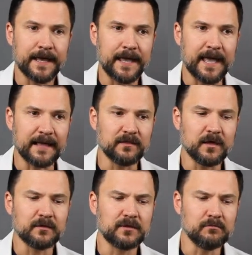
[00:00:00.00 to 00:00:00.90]
And
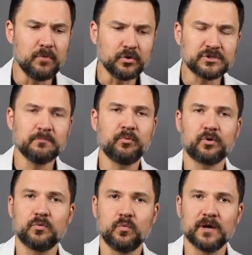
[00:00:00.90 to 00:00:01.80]
the most
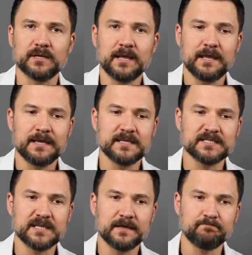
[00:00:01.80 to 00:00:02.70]
important one
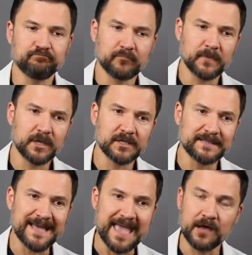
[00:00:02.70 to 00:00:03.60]
is
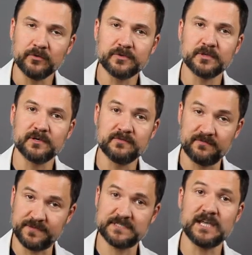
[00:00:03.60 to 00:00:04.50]
the health of the
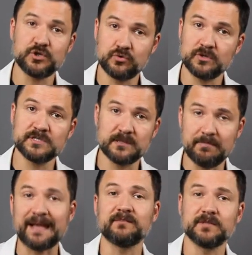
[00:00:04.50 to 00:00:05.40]
facet joints in the
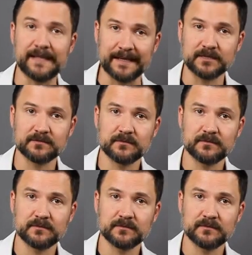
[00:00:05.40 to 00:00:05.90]
back of the neck.